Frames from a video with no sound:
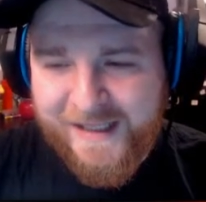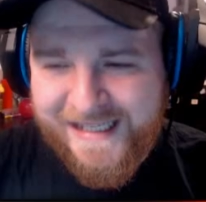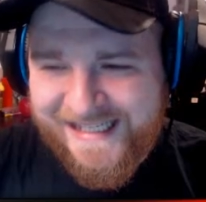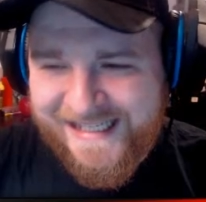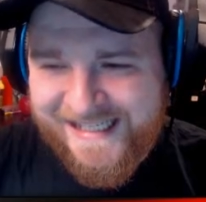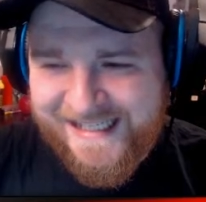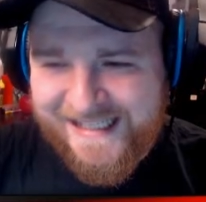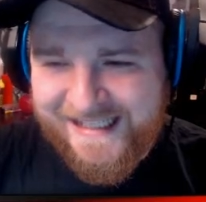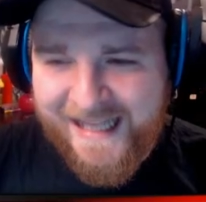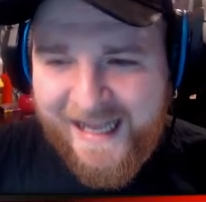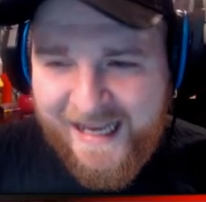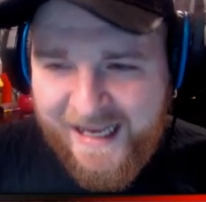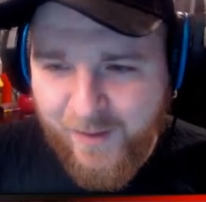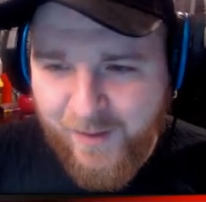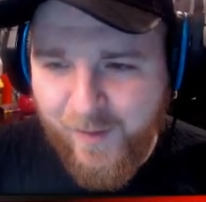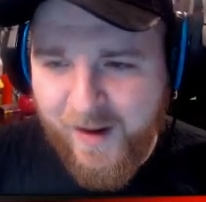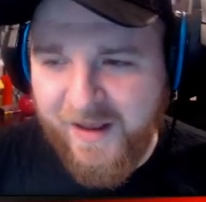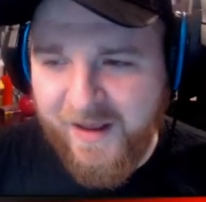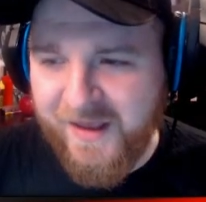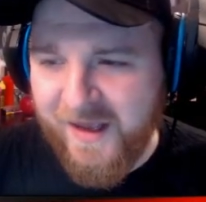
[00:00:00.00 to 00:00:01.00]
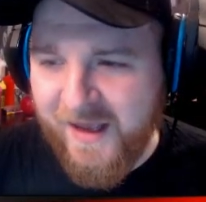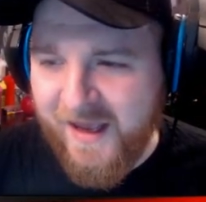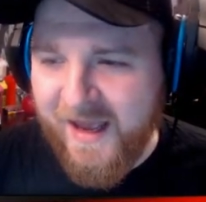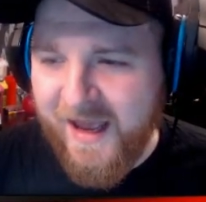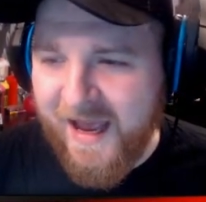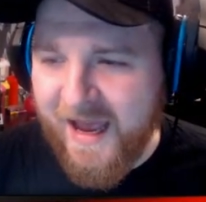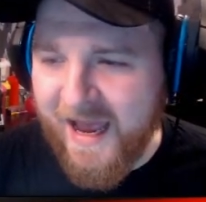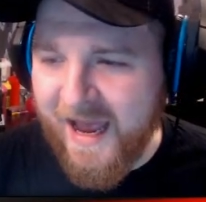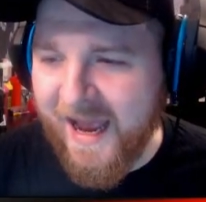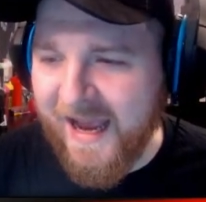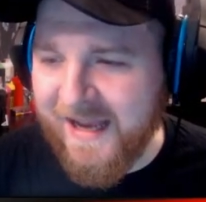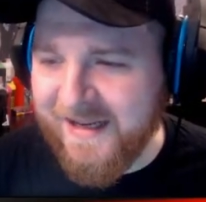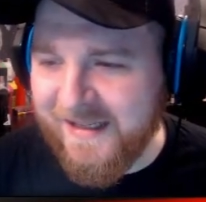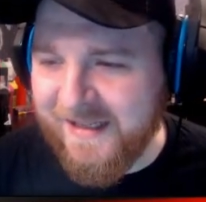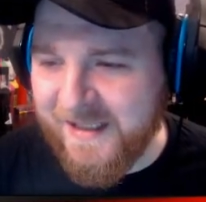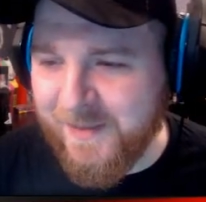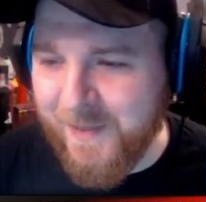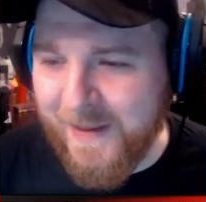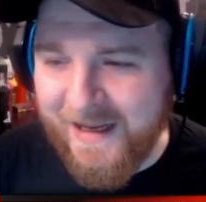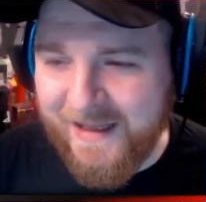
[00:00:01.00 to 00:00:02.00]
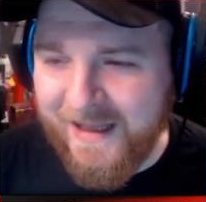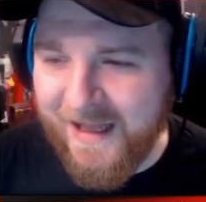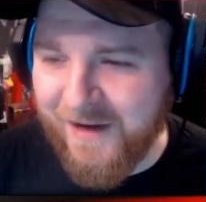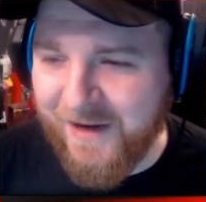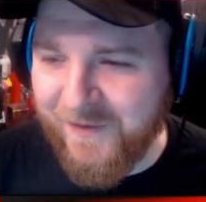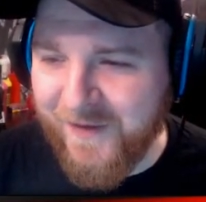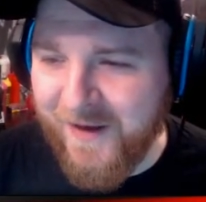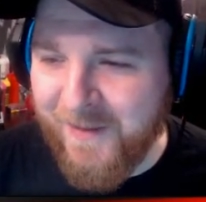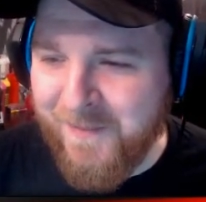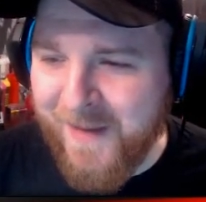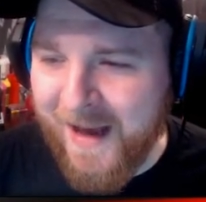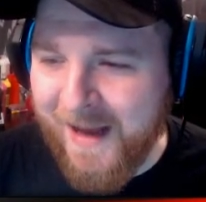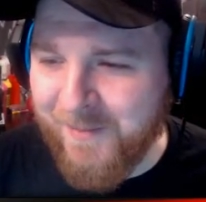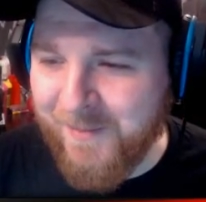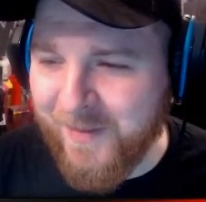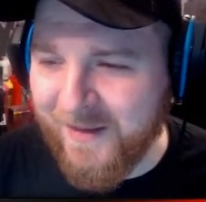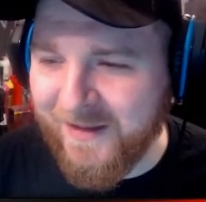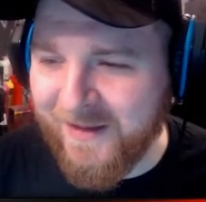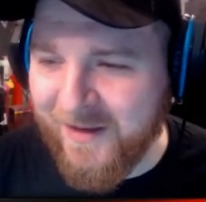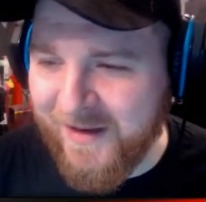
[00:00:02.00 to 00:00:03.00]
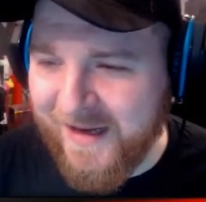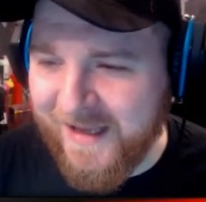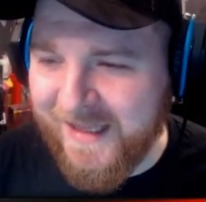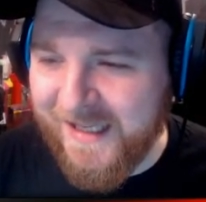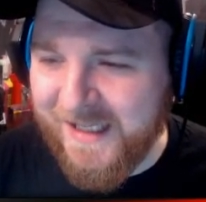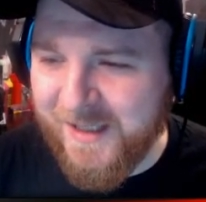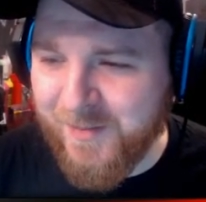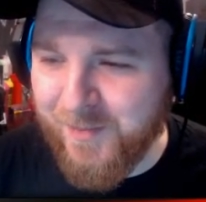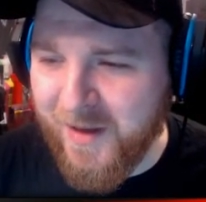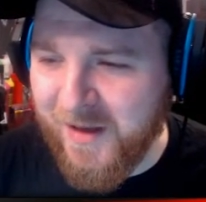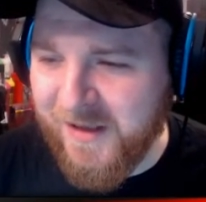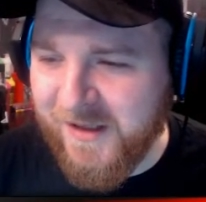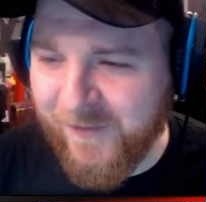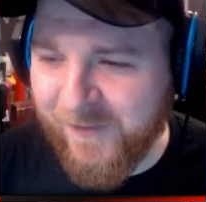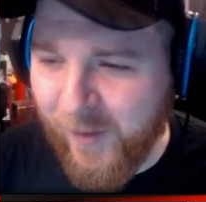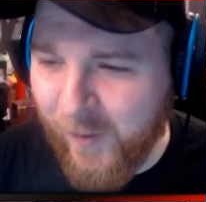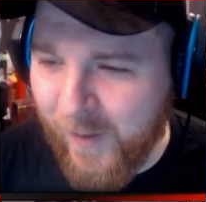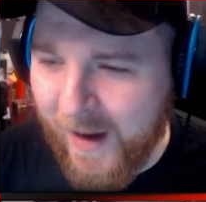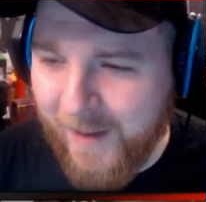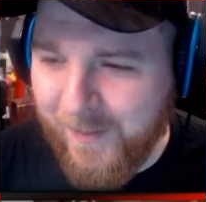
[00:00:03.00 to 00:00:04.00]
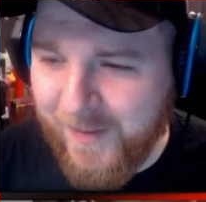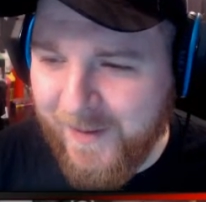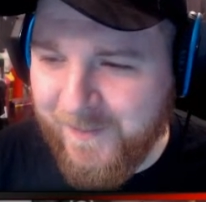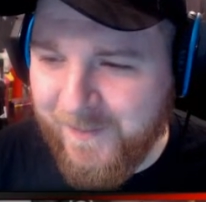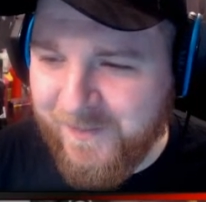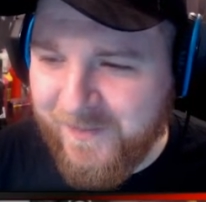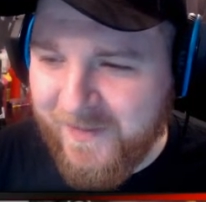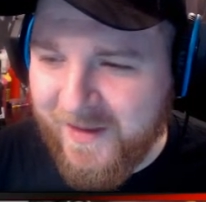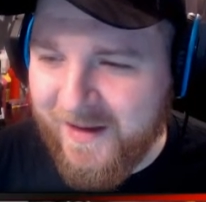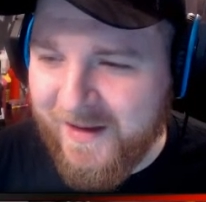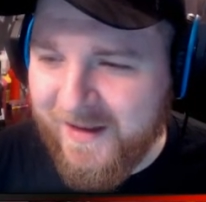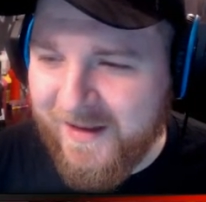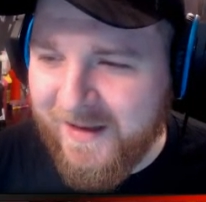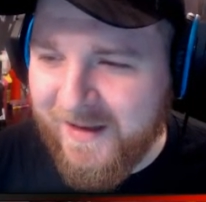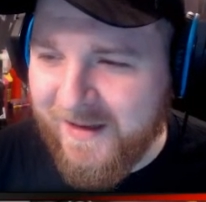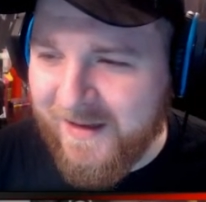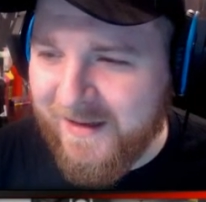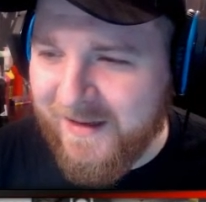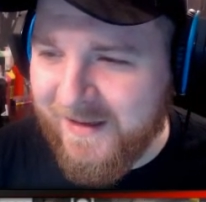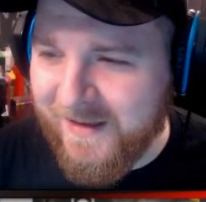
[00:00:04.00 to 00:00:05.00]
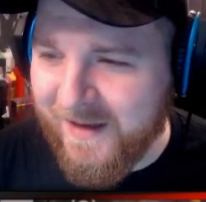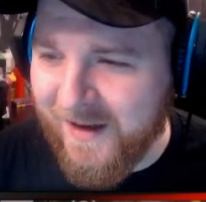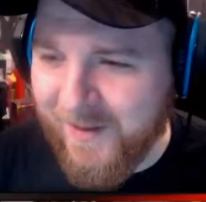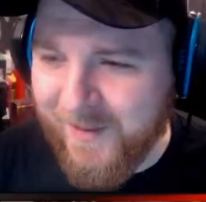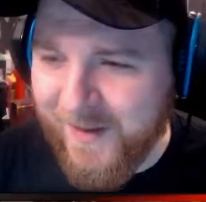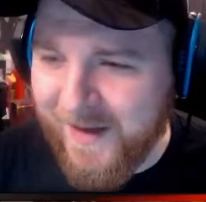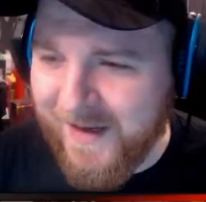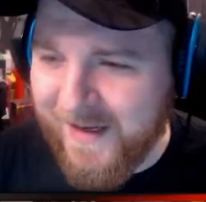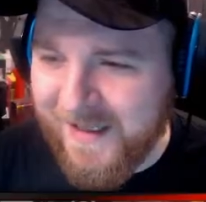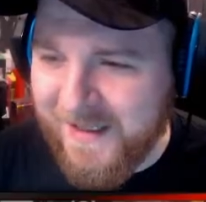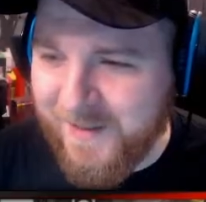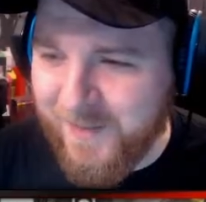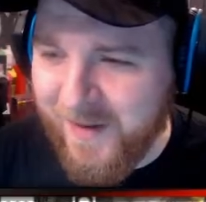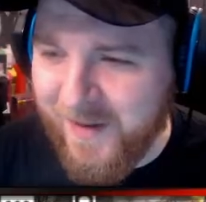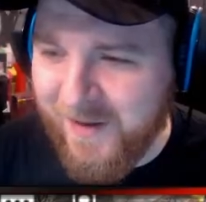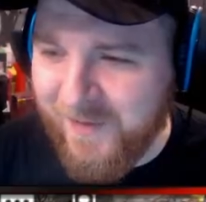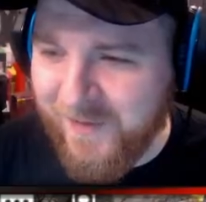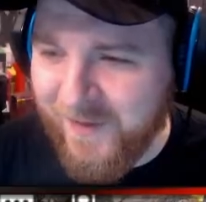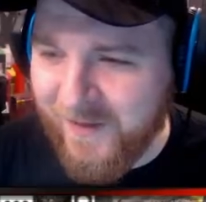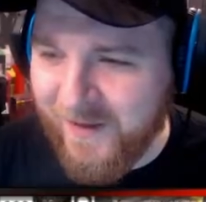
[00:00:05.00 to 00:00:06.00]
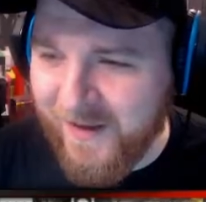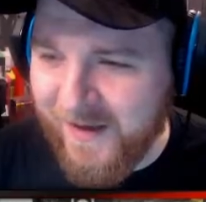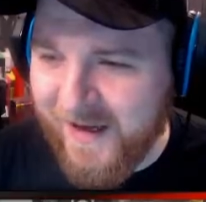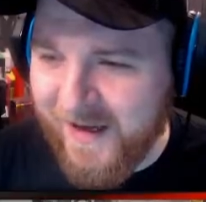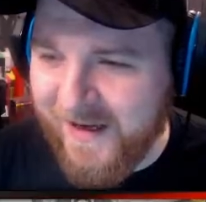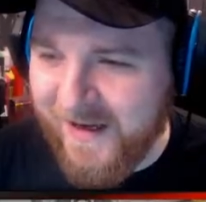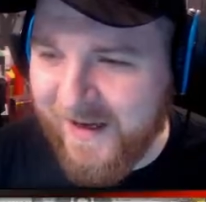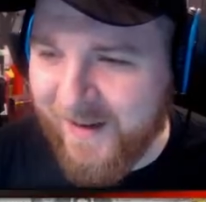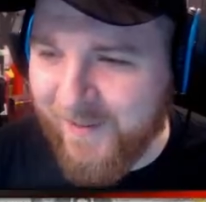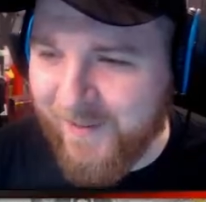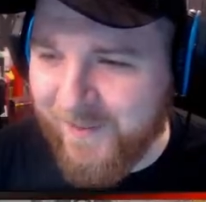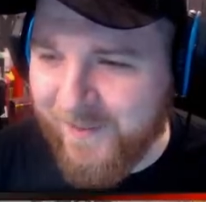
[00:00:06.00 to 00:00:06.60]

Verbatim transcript: slain with, and it's been a lot of fun, man. But look at this beautiful weapon. You know what I mean? It's beautiful. Look at it.